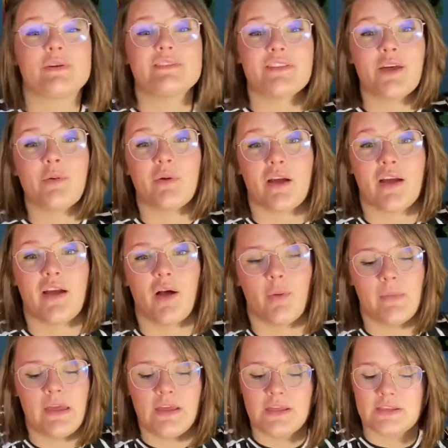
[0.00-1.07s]
I wear a
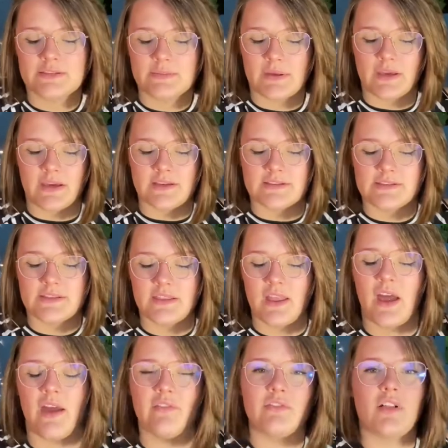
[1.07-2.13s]
helmet is because
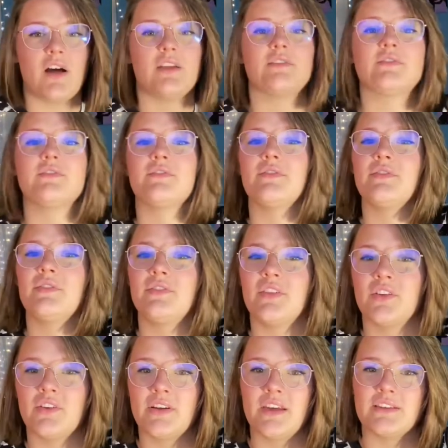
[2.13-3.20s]
I have a lot of
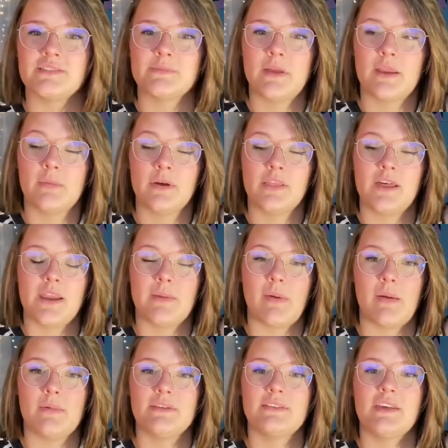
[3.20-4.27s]
little kids in my neighborhood that I
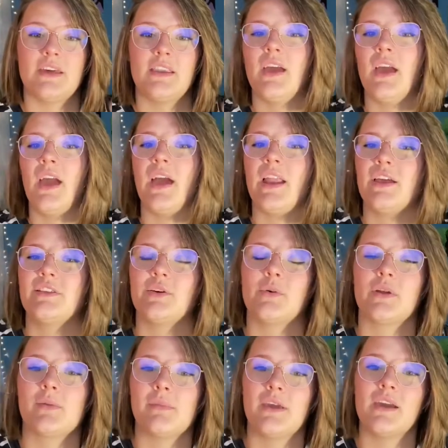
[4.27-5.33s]
babysit, and I don't
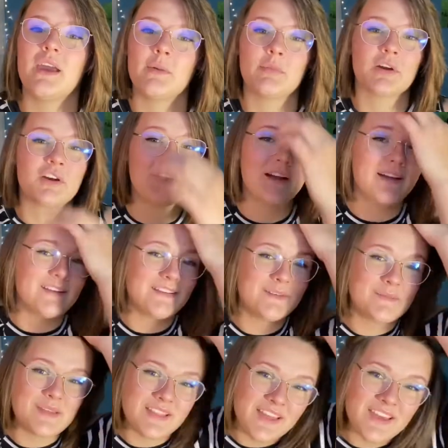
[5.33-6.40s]
want to be a hypocrite and
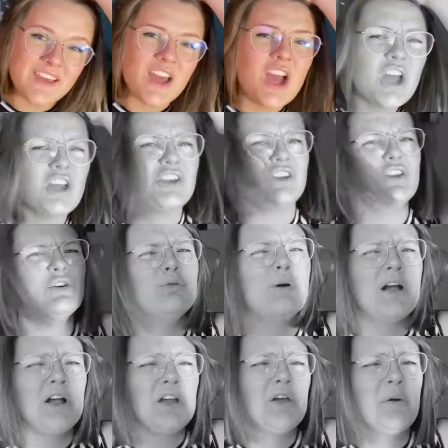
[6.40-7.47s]
be like, you
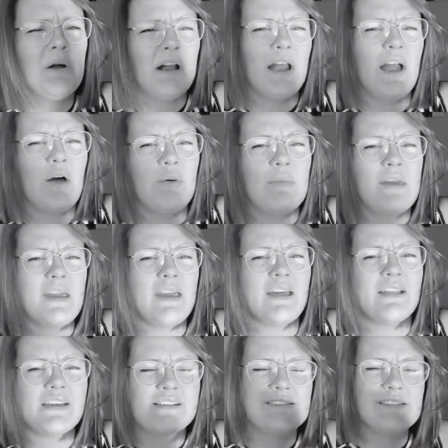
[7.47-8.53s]
wear your helmet,
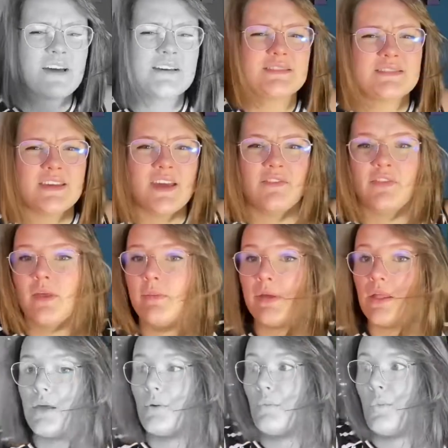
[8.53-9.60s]
it's not safe, and then be
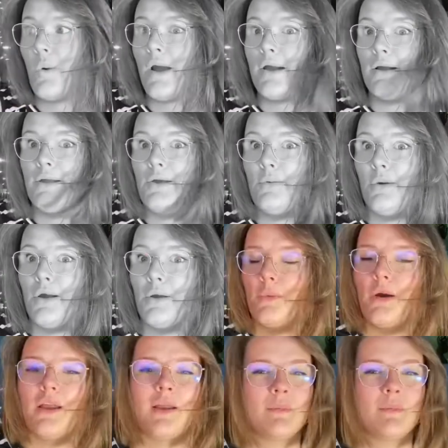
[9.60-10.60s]
like, why aren't you wearing one?